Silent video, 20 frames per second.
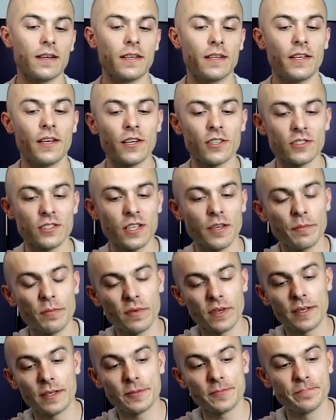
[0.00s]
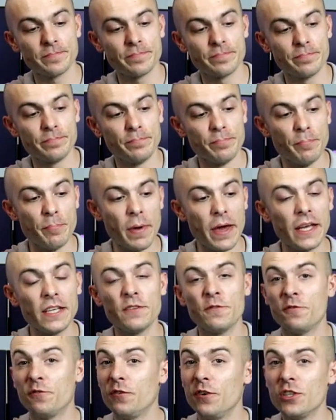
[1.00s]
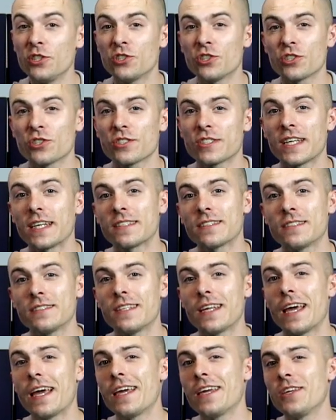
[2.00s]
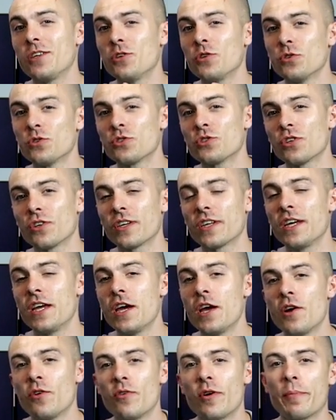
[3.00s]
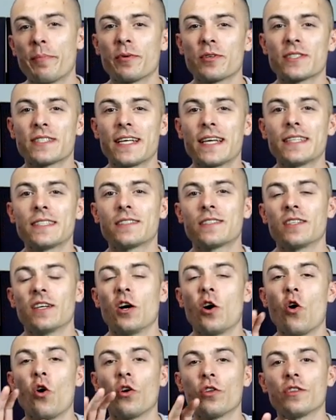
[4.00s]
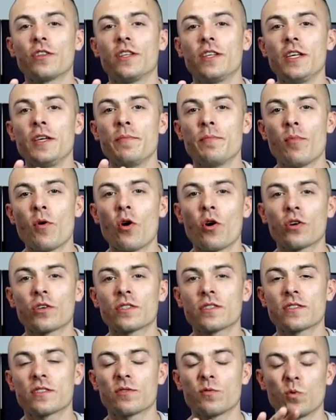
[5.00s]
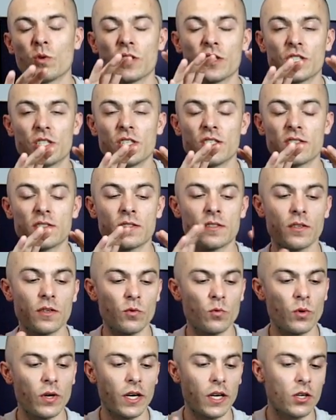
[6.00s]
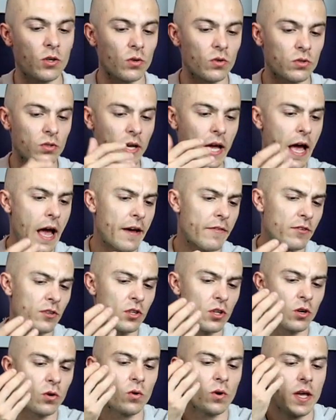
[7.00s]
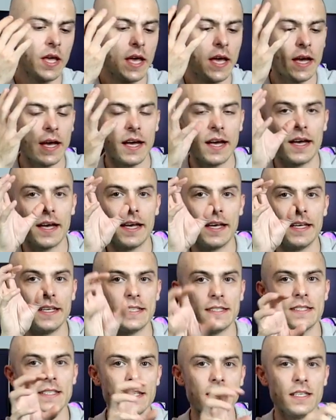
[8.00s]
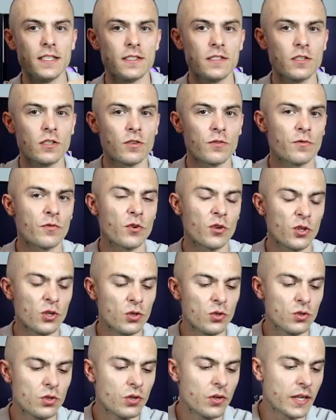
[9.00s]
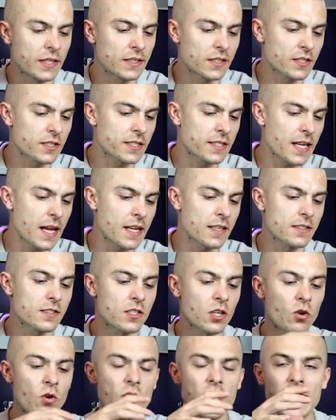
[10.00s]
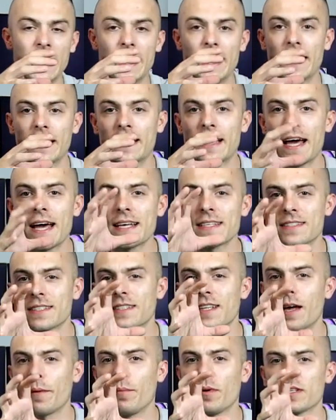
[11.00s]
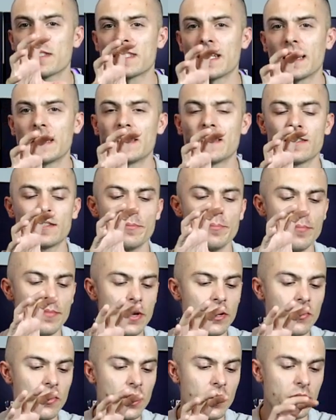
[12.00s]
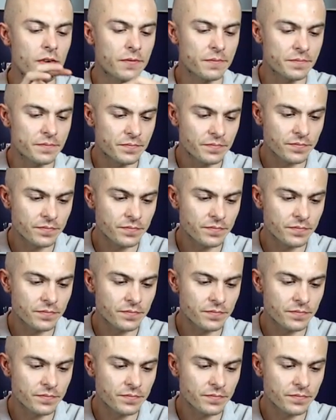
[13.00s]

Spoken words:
here are some main features that they usually represent on the box, which is really cool to have, you know. It's easier for you to understand. So it has a double-sided mirror